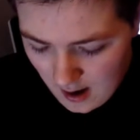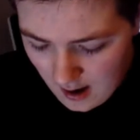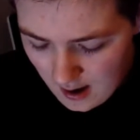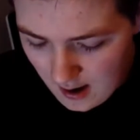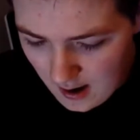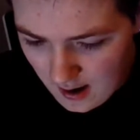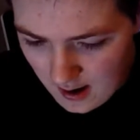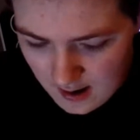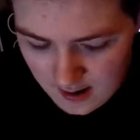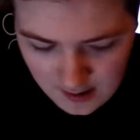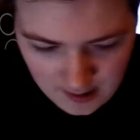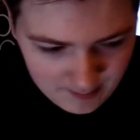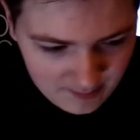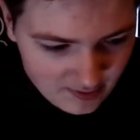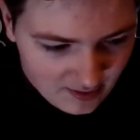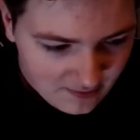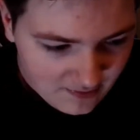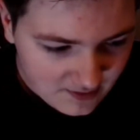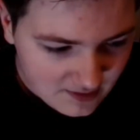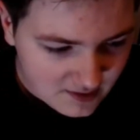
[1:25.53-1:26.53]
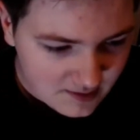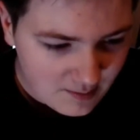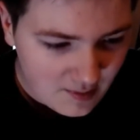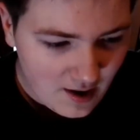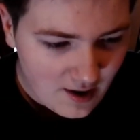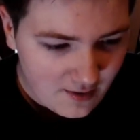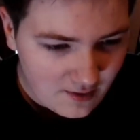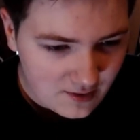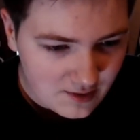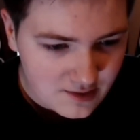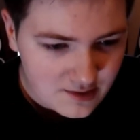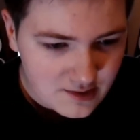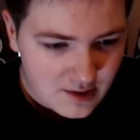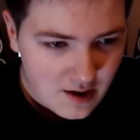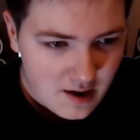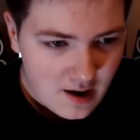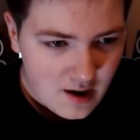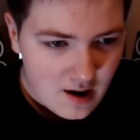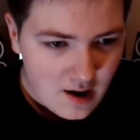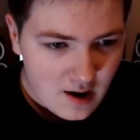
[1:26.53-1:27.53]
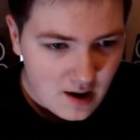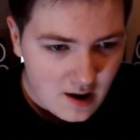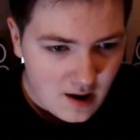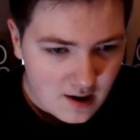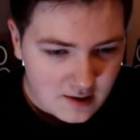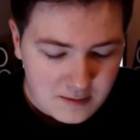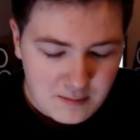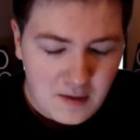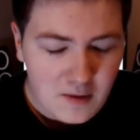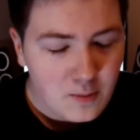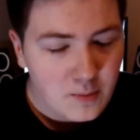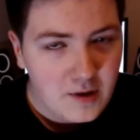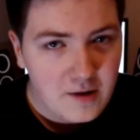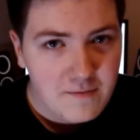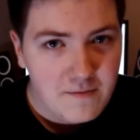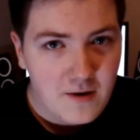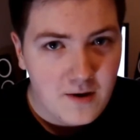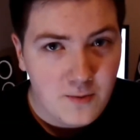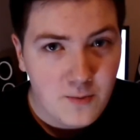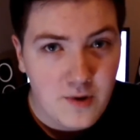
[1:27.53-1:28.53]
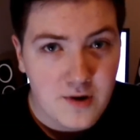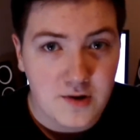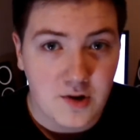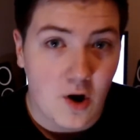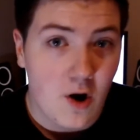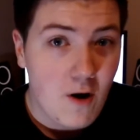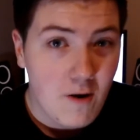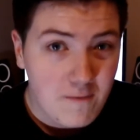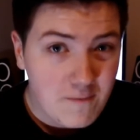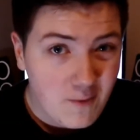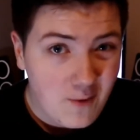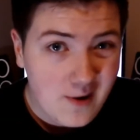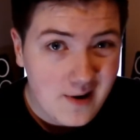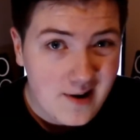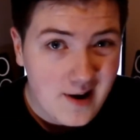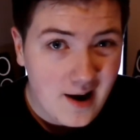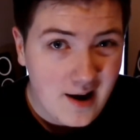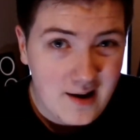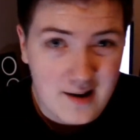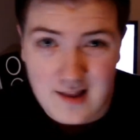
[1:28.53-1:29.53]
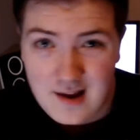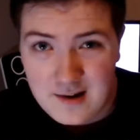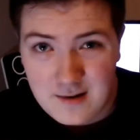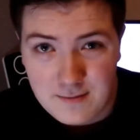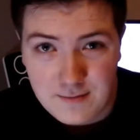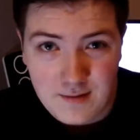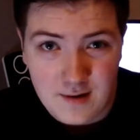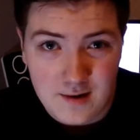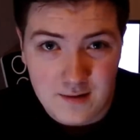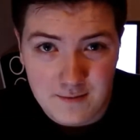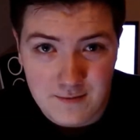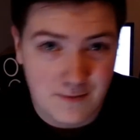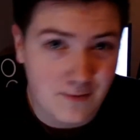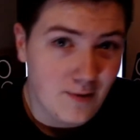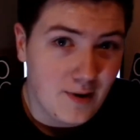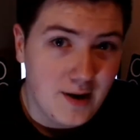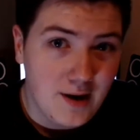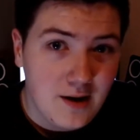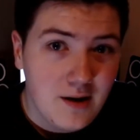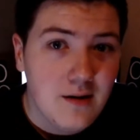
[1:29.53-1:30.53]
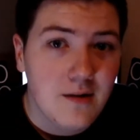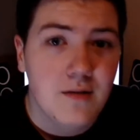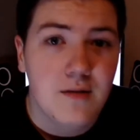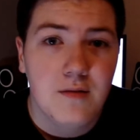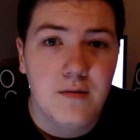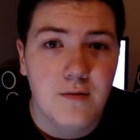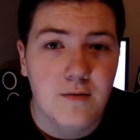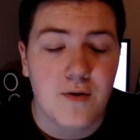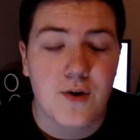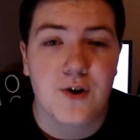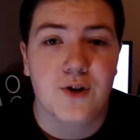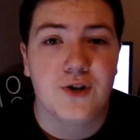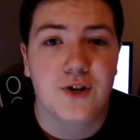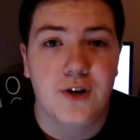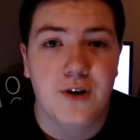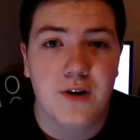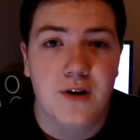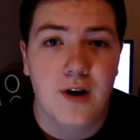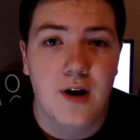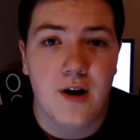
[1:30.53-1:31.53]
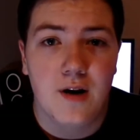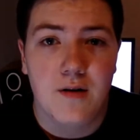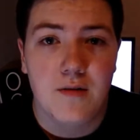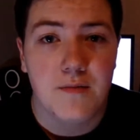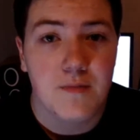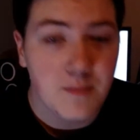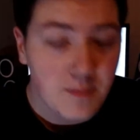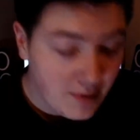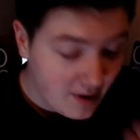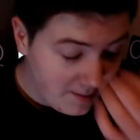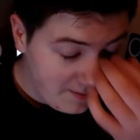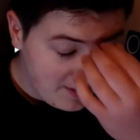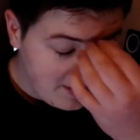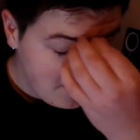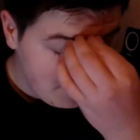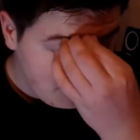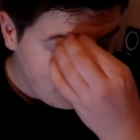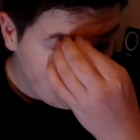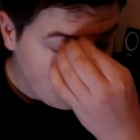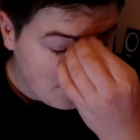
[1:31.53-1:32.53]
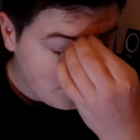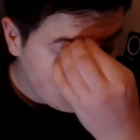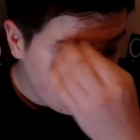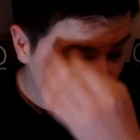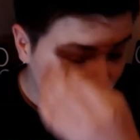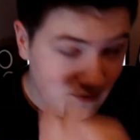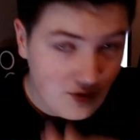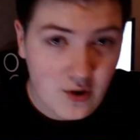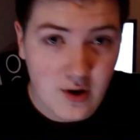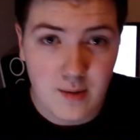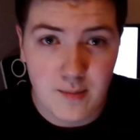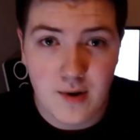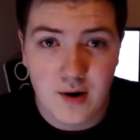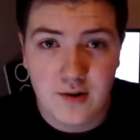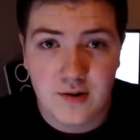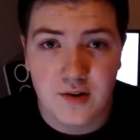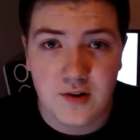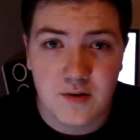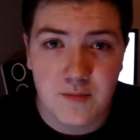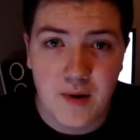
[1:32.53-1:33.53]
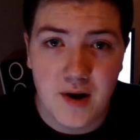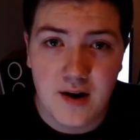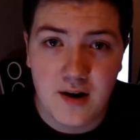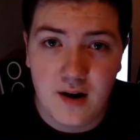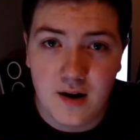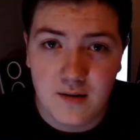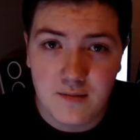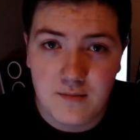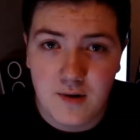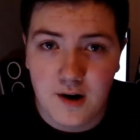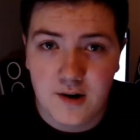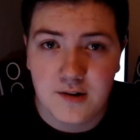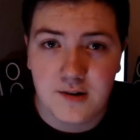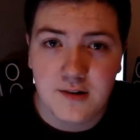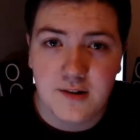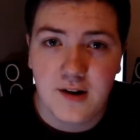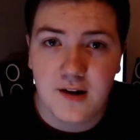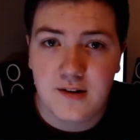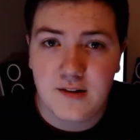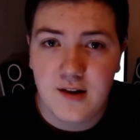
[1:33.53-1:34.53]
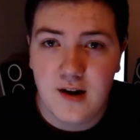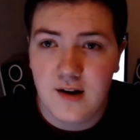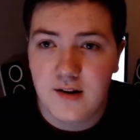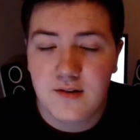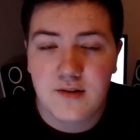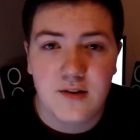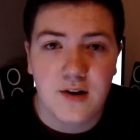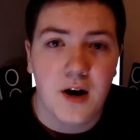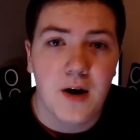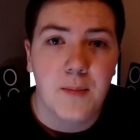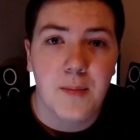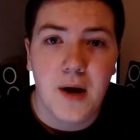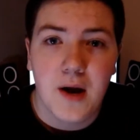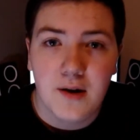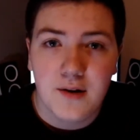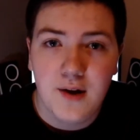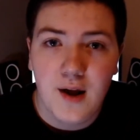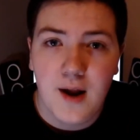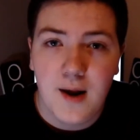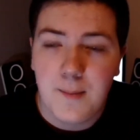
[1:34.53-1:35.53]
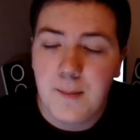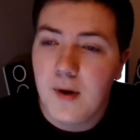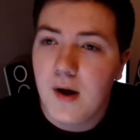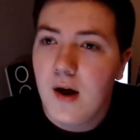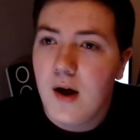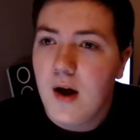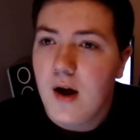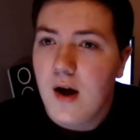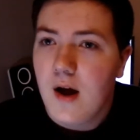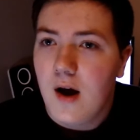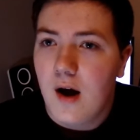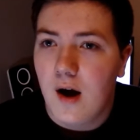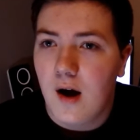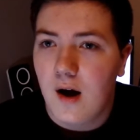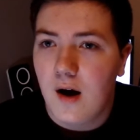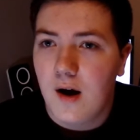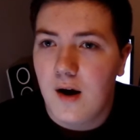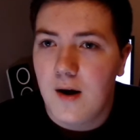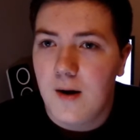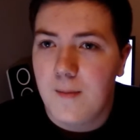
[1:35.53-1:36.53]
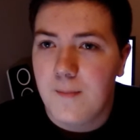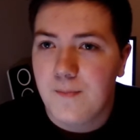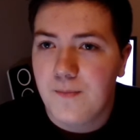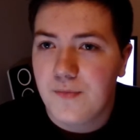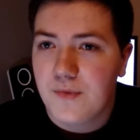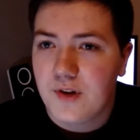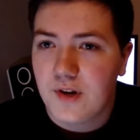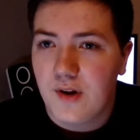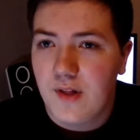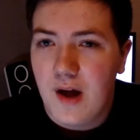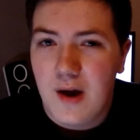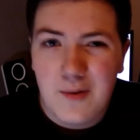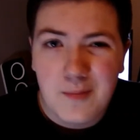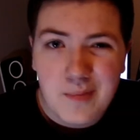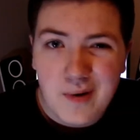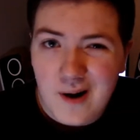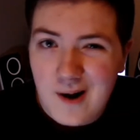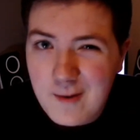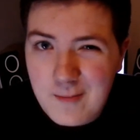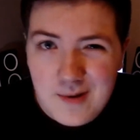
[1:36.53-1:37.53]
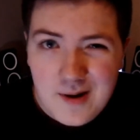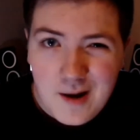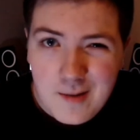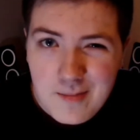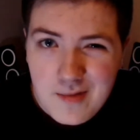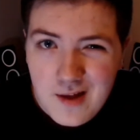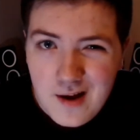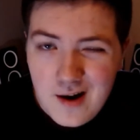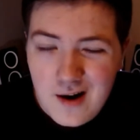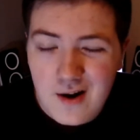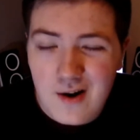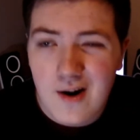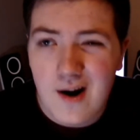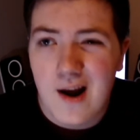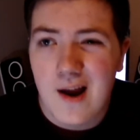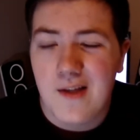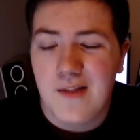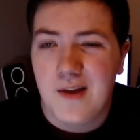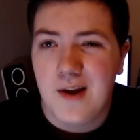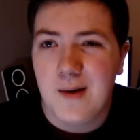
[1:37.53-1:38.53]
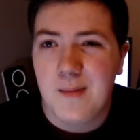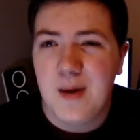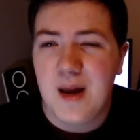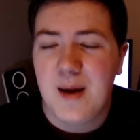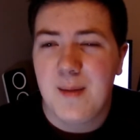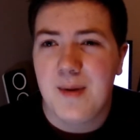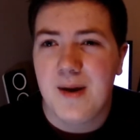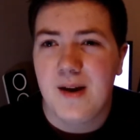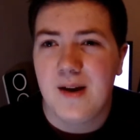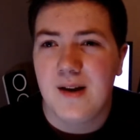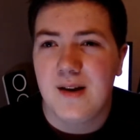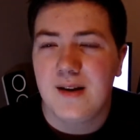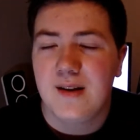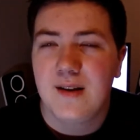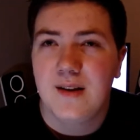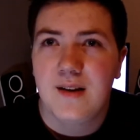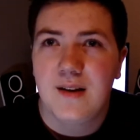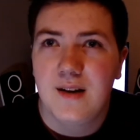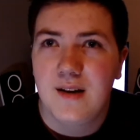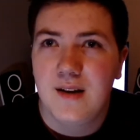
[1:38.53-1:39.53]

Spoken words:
I'm trying to think of some others. Some other really fun ones are Fortnite. That's a fun free version of PUBG. If you guys don't have $30 to spend, I suggest that. It's not a bad game. So that would probably be up there, and then maybe